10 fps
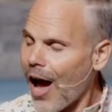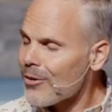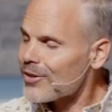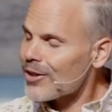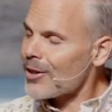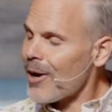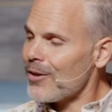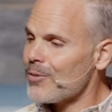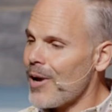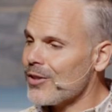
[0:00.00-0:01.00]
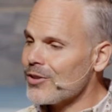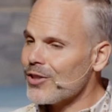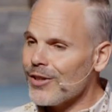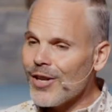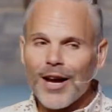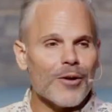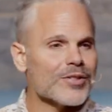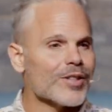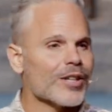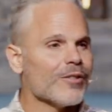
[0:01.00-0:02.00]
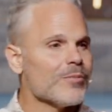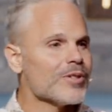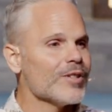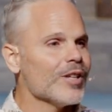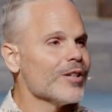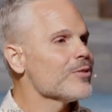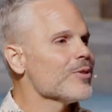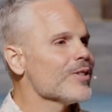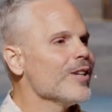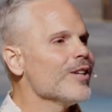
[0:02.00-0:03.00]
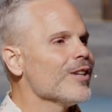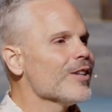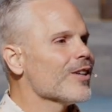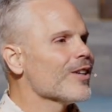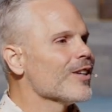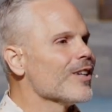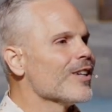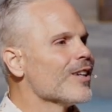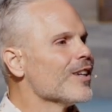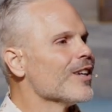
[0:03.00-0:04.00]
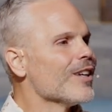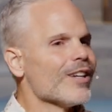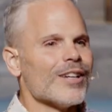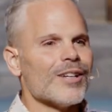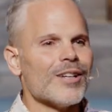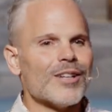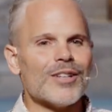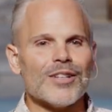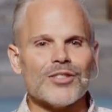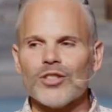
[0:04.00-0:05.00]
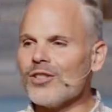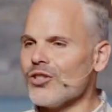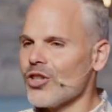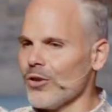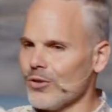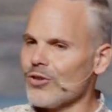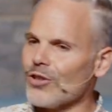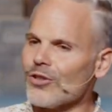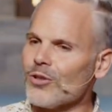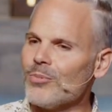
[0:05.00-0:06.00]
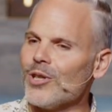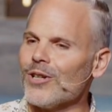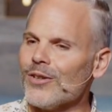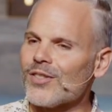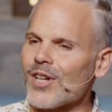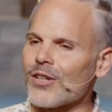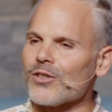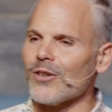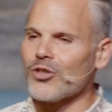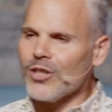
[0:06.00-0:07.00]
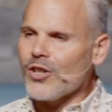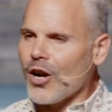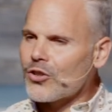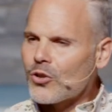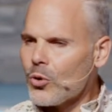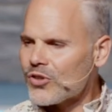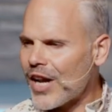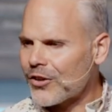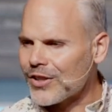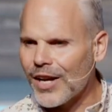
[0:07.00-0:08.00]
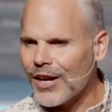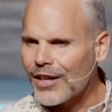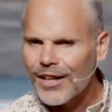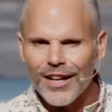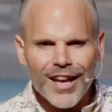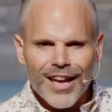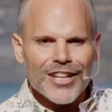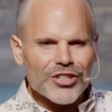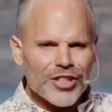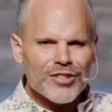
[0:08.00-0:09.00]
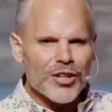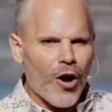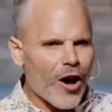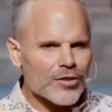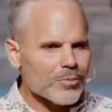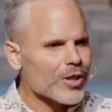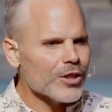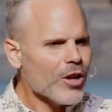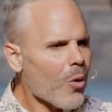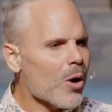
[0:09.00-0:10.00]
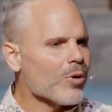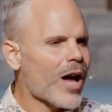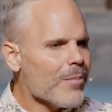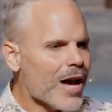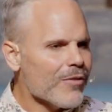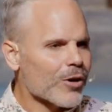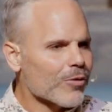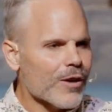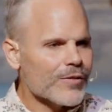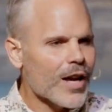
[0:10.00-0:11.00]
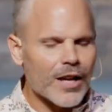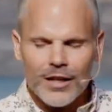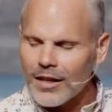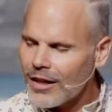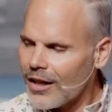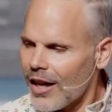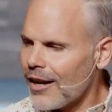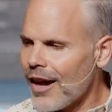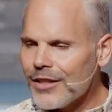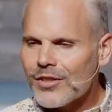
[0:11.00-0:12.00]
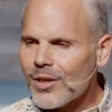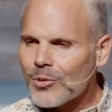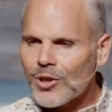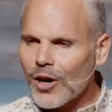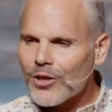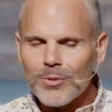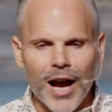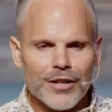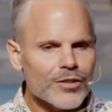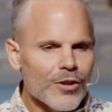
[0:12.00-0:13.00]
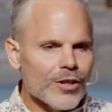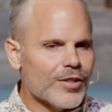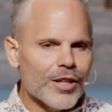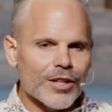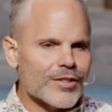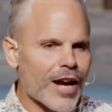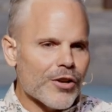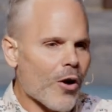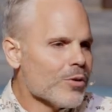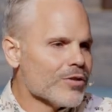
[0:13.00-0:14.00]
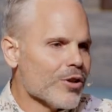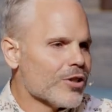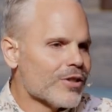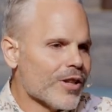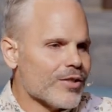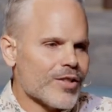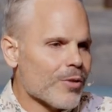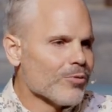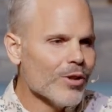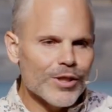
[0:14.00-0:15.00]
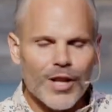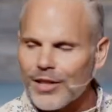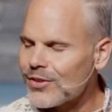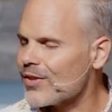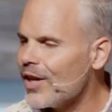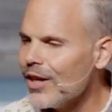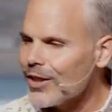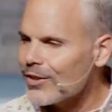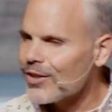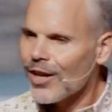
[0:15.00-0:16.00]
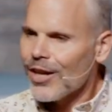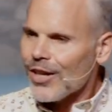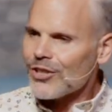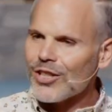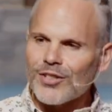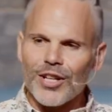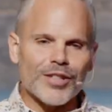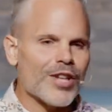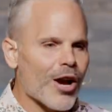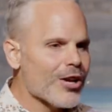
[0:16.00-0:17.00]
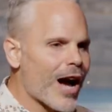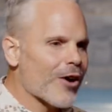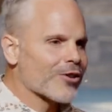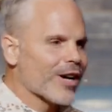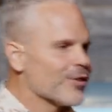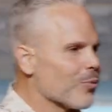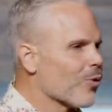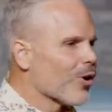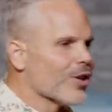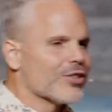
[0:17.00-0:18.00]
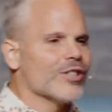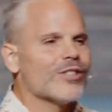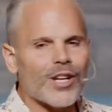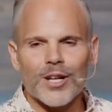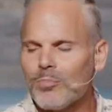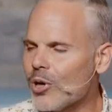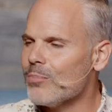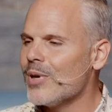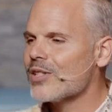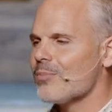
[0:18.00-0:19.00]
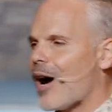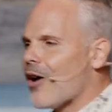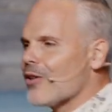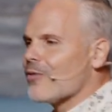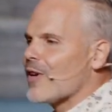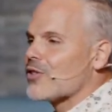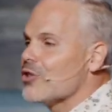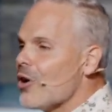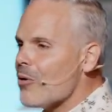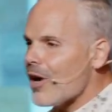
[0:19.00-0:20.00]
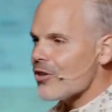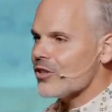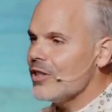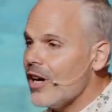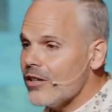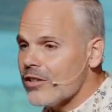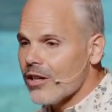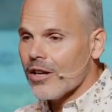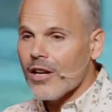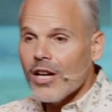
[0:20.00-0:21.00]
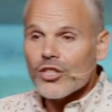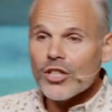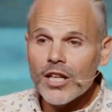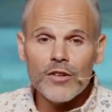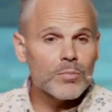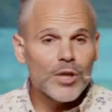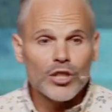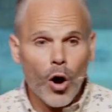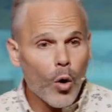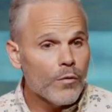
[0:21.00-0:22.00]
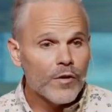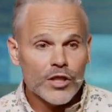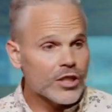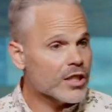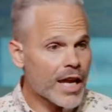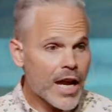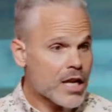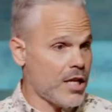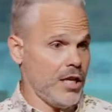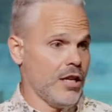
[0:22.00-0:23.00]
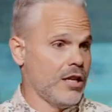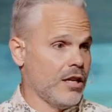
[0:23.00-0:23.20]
I was thinking about this passage the other day. I was thinking of Miss Tina. Is Miss Tina in here? She's in children's church. She'll be here in the second service. She's our school secretary. She's an awesome lady. You know what? When I'm having a rough day and I need some encouragement, I just go to Tina because I always know she's going to say really nice things. She's going to tell you how great the world is. She's going to put a big smile on their face. And you know what else she does? She gives me goldfish and candy.